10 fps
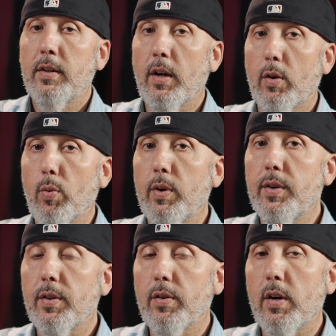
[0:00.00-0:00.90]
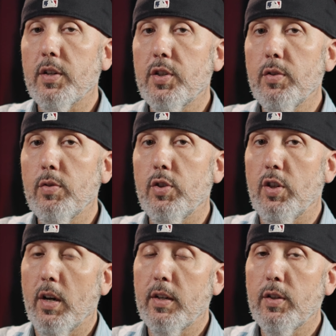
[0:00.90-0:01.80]
Now, according to the lawsuit,
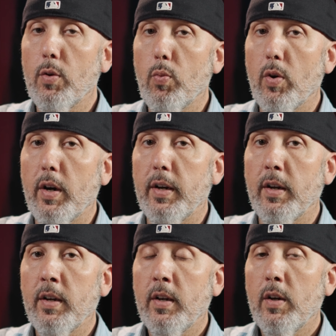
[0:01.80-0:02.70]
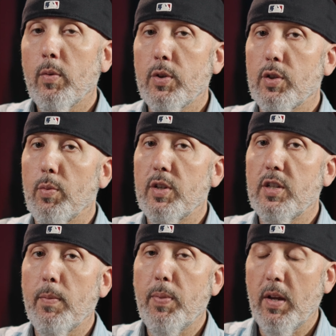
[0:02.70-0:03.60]
John Doe 1 was the
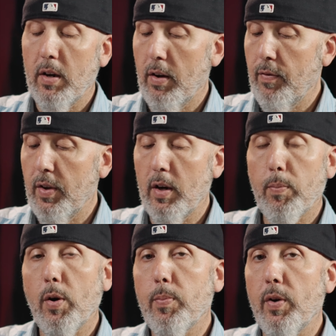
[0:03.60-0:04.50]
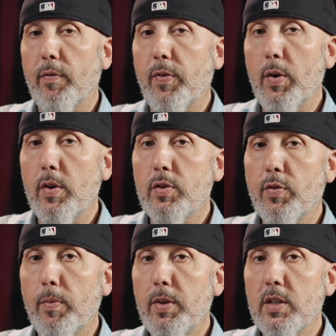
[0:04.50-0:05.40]
recipient of inappropriate photos
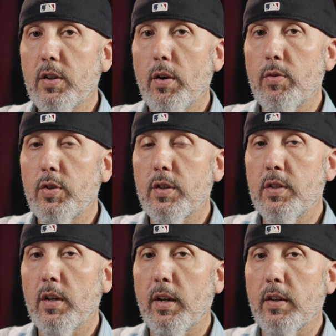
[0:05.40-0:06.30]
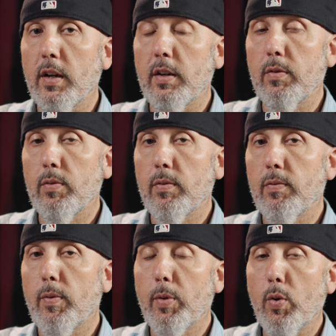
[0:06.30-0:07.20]
from these coaches and, and
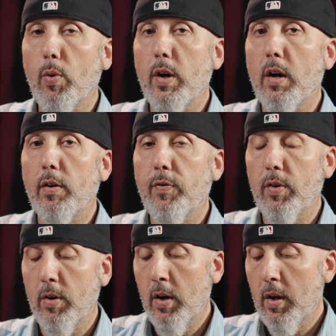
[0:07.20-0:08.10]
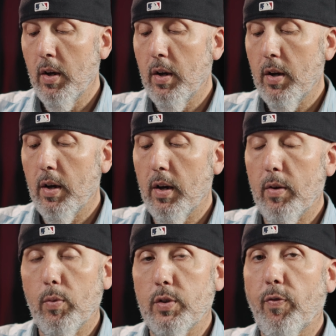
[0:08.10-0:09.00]
from the choreographer, uh,
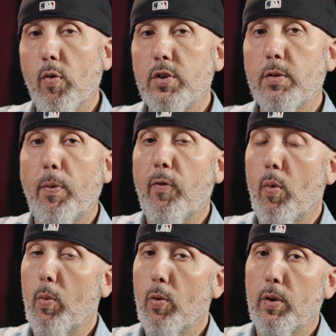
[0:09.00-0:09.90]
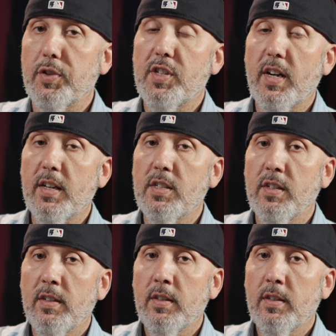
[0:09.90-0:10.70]
was forced to perform oral sex